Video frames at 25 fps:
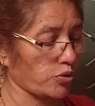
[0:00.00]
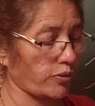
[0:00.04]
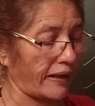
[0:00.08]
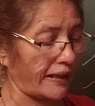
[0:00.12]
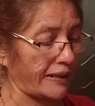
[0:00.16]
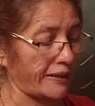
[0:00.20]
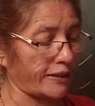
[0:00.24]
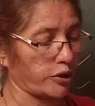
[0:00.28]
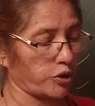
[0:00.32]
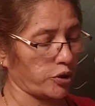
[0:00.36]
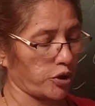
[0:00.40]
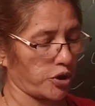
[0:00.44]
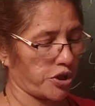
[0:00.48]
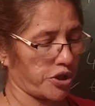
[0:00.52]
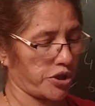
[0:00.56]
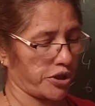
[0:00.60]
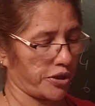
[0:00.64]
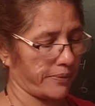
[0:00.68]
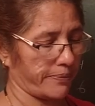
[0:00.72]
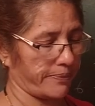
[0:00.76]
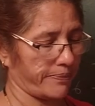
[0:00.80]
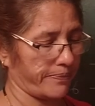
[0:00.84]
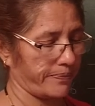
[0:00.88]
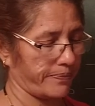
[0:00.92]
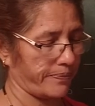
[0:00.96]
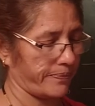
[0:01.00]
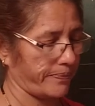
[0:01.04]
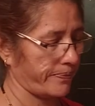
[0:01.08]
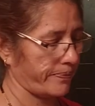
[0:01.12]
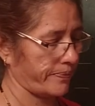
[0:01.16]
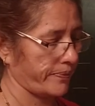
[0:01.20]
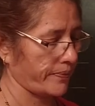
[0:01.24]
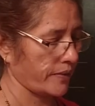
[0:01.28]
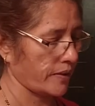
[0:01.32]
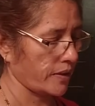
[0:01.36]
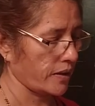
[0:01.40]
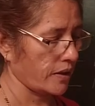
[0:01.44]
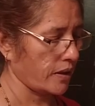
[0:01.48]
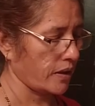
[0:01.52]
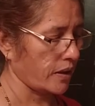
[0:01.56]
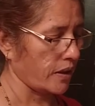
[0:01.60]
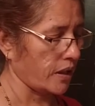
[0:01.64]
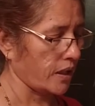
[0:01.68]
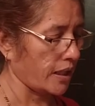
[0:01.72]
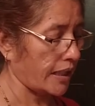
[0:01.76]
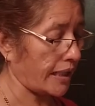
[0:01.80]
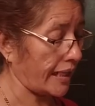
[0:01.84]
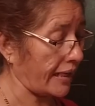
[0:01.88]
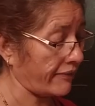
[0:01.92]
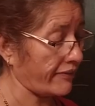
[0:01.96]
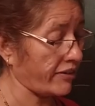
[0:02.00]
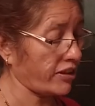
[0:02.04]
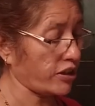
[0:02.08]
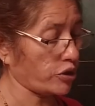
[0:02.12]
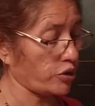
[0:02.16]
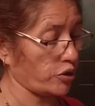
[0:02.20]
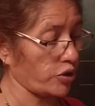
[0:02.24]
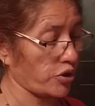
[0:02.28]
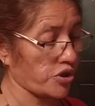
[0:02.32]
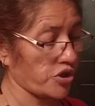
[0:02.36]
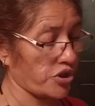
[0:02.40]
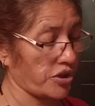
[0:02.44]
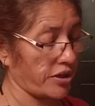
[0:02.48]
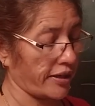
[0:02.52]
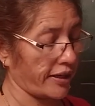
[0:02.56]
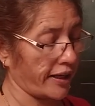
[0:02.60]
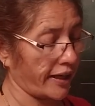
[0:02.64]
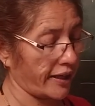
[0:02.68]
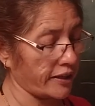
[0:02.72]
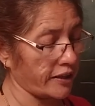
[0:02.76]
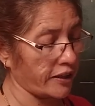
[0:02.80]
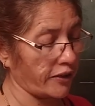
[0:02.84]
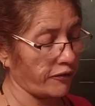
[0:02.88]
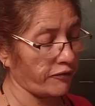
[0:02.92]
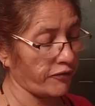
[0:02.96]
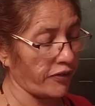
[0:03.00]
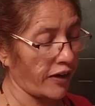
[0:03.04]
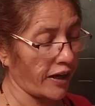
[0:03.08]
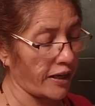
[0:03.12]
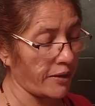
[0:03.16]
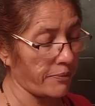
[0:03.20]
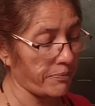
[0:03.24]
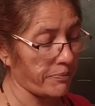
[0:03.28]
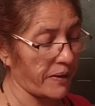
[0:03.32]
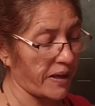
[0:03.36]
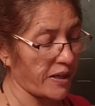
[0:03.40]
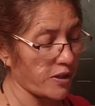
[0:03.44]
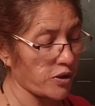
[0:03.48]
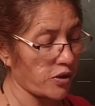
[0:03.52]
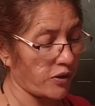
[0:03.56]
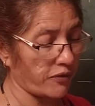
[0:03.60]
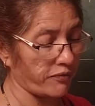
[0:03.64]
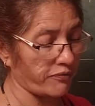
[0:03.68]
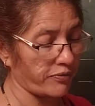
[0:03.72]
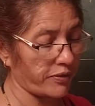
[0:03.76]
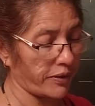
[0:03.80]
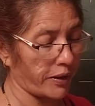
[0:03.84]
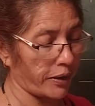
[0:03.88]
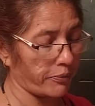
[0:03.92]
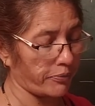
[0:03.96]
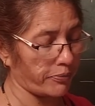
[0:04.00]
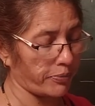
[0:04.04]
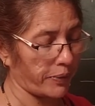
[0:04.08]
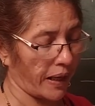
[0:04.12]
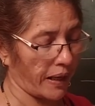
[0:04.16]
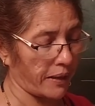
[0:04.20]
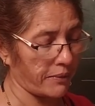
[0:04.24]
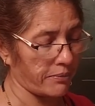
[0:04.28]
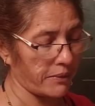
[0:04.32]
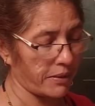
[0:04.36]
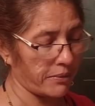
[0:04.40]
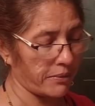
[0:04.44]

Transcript: 12th question. 11th question. Write the 5 pairs of prime